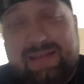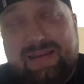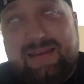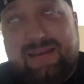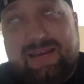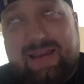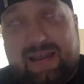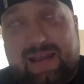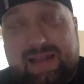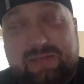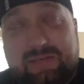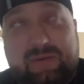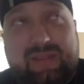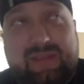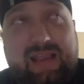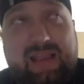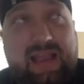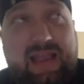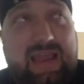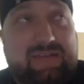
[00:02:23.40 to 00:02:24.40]
and that's one
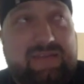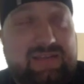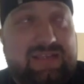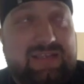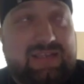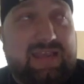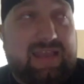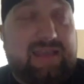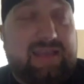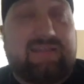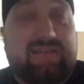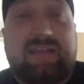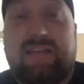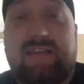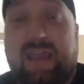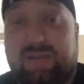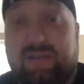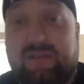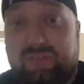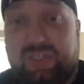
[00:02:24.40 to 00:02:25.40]
thing I have to say, like
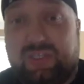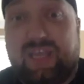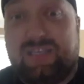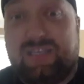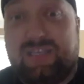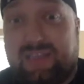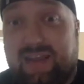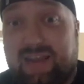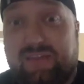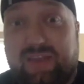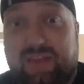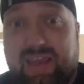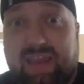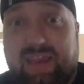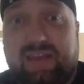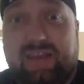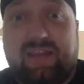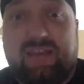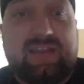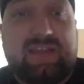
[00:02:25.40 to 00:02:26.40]
how Jason
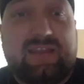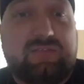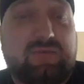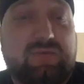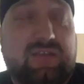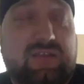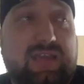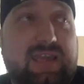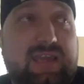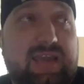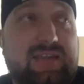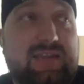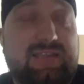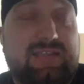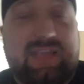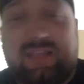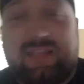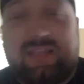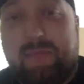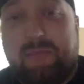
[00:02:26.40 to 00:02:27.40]
Aldean has really kind of
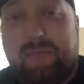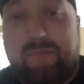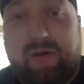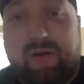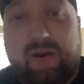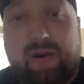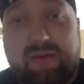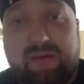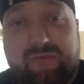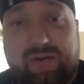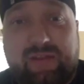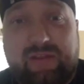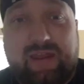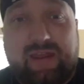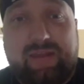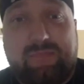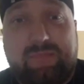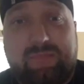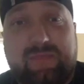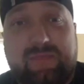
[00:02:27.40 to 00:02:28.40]
set that bar for a
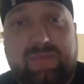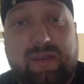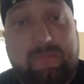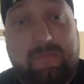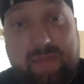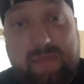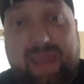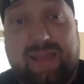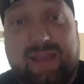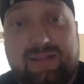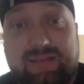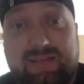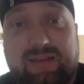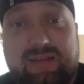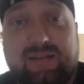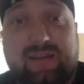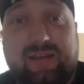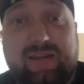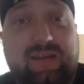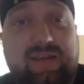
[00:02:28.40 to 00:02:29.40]
lot of, of bands and a
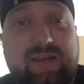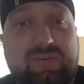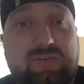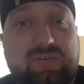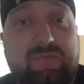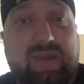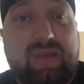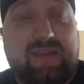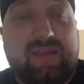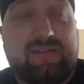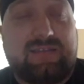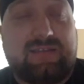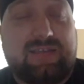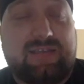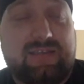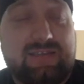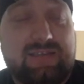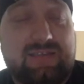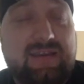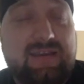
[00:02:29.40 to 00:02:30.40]
lot of country bands
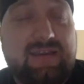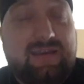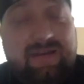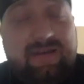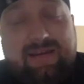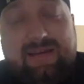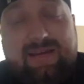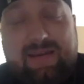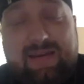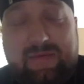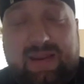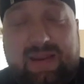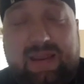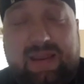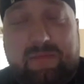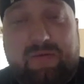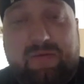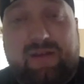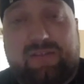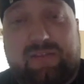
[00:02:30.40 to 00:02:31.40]
because. I mean, he
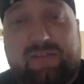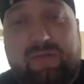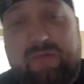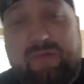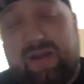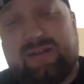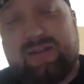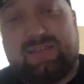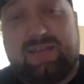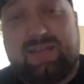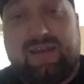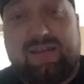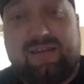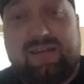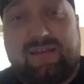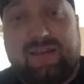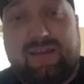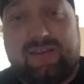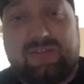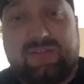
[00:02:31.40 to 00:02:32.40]
brought the rock side
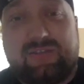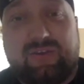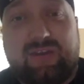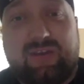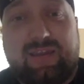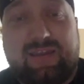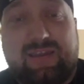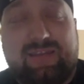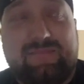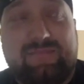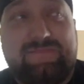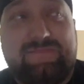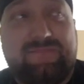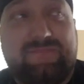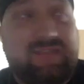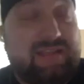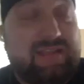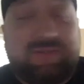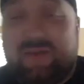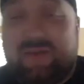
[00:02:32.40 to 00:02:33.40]
to country, and
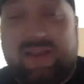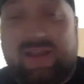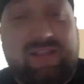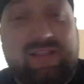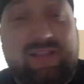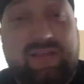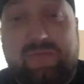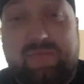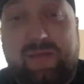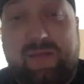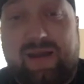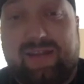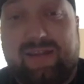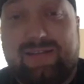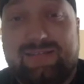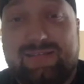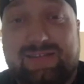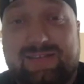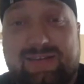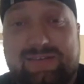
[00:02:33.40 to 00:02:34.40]
that's what I love about
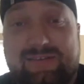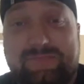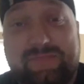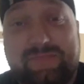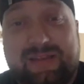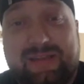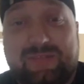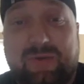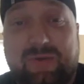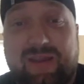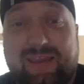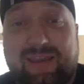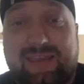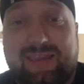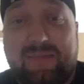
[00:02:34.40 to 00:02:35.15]
it. So that's why I keep